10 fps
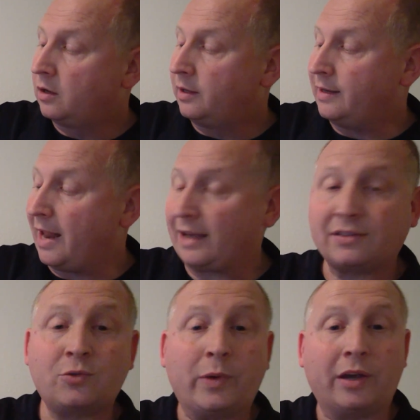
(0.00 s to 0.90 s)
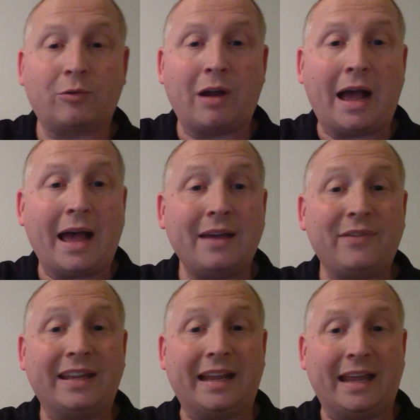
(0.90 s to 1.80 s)
Next, we arrive
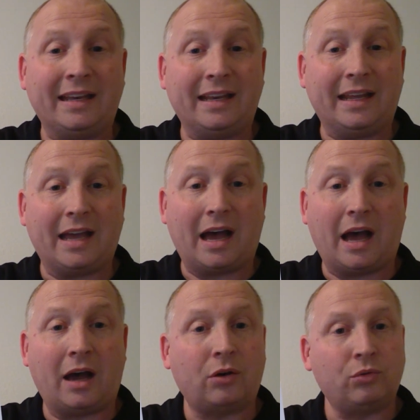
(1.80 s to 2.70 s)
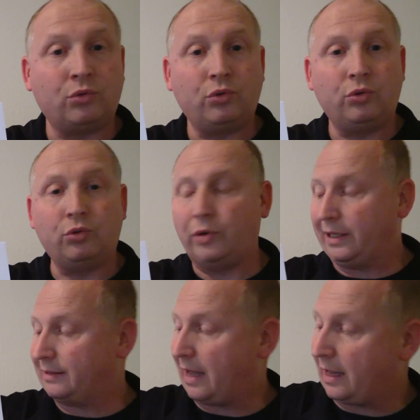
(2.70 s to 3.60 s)
in India. Ooh,
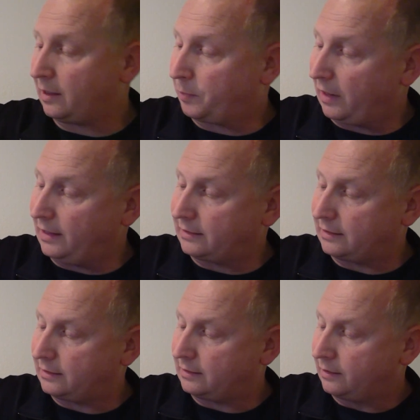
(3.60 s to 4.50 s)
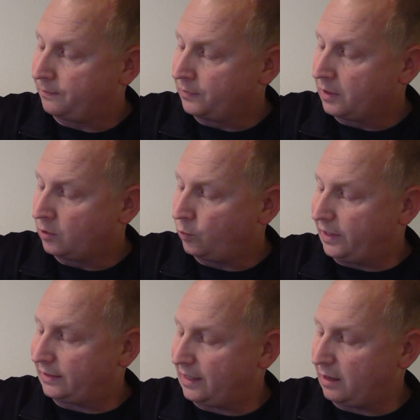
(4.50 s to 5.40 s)
exotic places. We
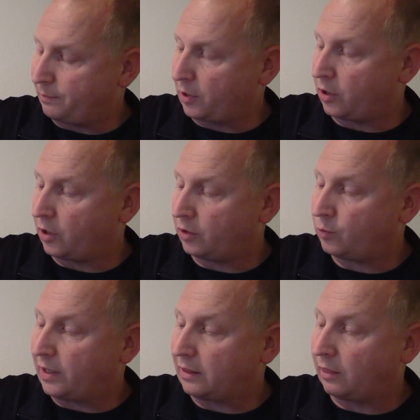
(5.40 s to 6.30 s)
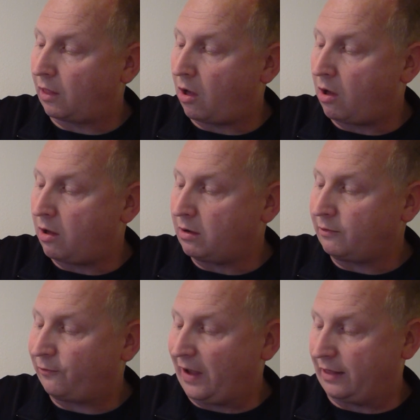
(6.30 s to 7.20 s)
see a bird with long
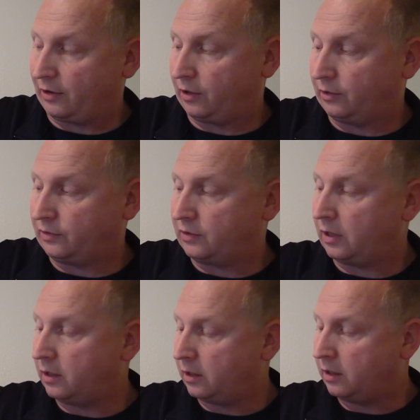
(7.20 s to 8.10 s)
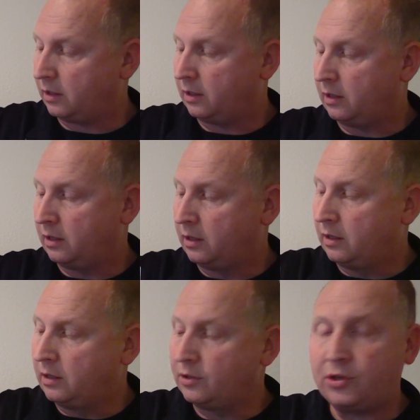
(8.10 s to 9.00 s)
feathers.
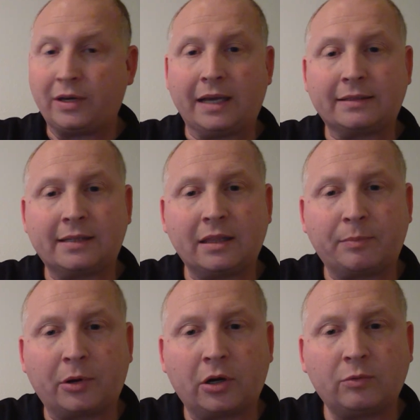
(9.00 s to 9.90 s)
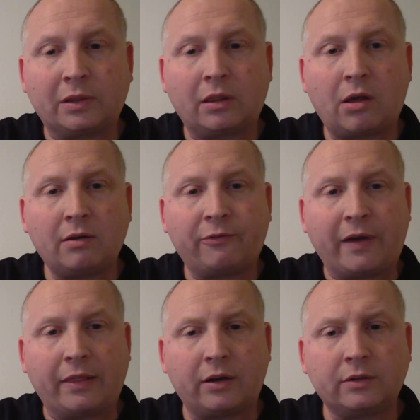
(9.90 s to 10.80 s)
Do you guys see the bird with long
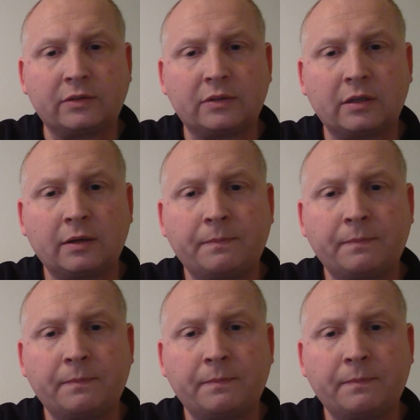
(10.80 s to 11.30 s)
feathers?